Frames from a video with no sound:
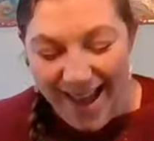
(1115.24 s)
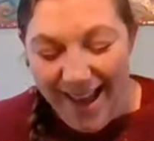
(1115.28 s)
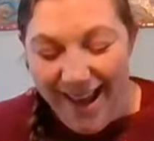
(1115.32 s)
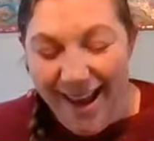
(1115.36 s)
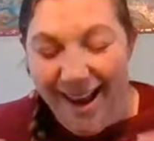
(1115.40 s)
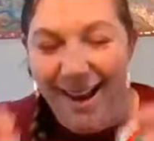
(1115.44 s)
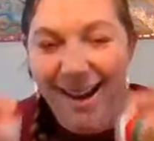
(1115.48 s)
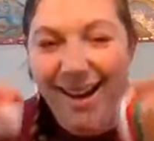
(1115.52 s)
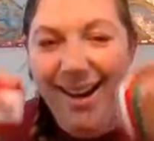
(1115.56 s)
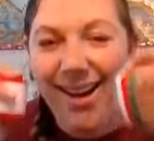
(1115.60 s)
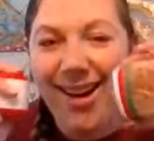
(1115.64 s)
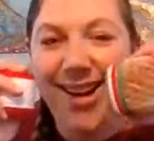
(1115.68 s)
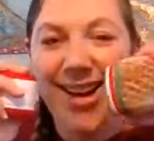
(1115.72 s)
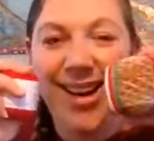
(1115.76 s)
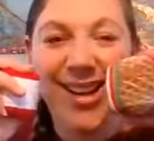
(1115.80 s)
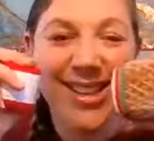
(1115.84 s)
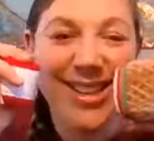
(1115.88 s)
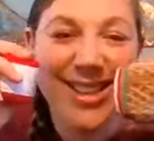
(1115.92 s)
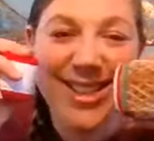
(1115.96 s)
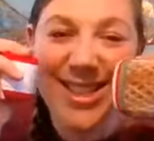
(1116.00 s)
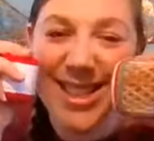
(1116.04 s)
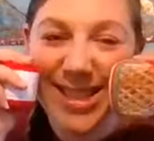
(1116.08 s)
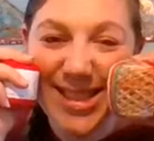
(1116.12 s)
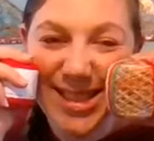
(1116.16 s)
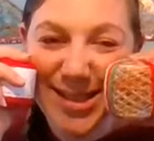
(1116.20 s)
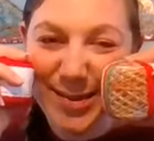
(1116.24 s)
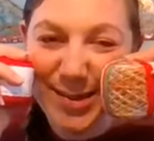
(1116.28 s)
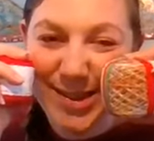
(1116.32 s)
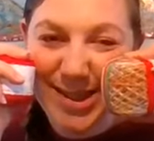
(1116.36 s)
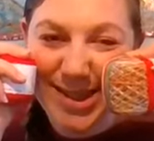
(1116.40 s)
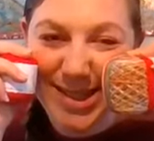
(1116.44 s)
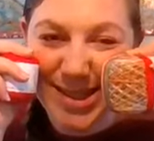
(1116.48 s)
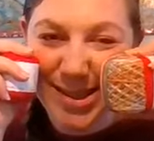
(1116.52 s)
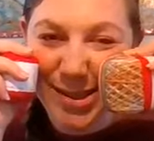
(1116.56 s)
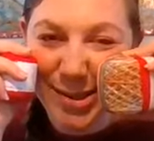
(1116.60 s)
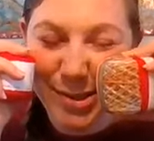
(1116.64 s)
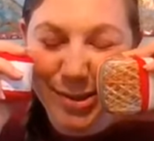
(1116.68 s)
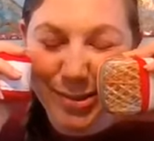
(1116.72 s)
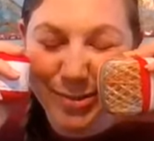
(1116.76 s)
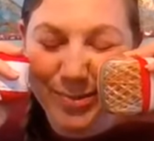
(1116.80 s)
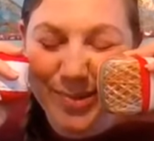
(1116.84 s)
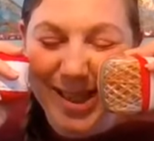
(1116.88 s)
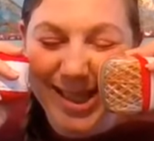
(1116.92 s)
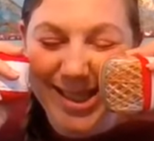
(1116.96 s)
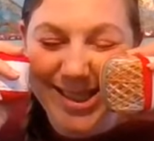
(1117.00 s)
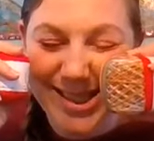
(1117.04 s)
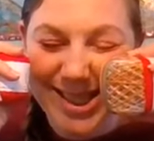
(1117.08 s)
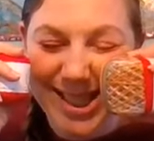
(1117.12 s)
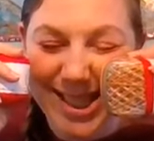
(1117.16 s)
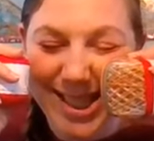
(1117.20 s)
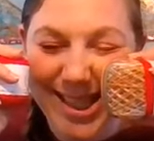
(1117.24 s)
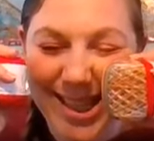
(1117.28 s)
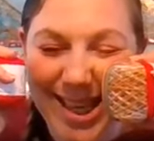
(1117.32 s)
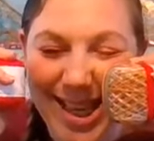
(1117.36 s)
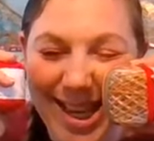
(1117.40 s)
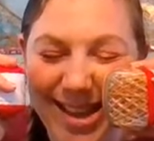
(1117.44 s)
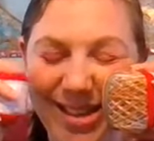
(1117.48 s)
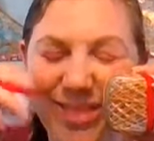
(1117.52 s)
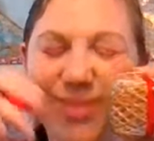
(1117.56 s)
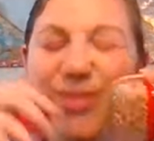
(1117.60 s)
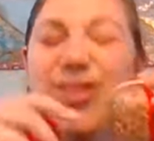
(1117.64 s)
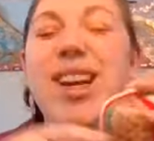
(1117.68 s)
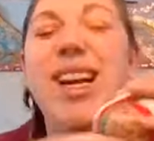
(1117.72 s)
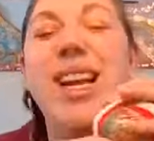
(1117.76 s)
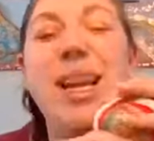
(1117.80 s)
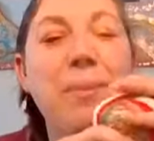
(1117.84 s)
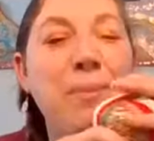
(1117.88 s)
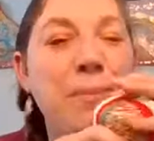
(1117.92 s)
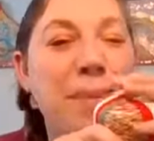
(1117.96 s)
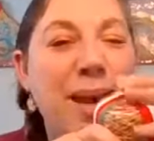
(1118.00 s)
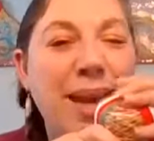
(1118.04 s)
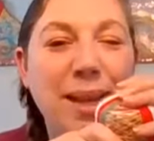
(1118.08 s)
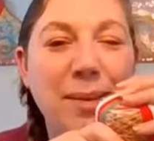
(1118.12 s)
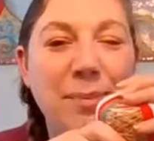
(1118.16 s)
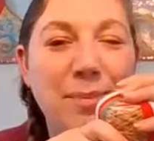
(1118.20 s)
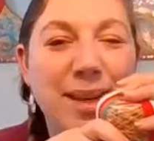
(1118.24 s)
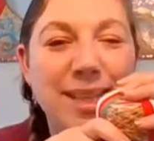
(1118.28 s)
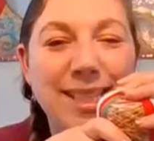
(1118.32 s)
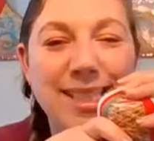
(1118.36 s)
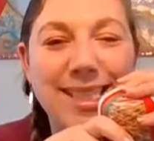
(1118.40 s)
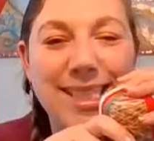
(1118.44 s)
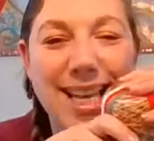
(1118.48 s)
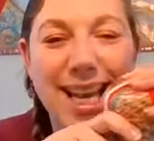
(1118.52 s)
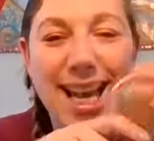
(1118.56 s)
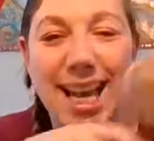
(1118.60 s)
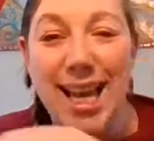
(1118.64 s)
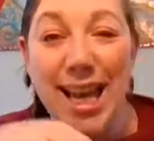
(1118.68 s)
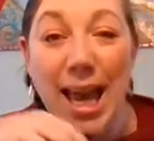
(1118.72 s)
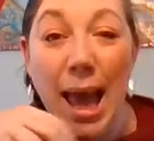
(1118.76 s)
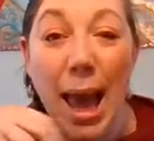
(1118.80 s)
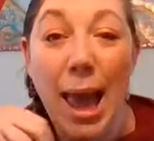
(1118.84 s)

oh, this was so amazing. It really made my day.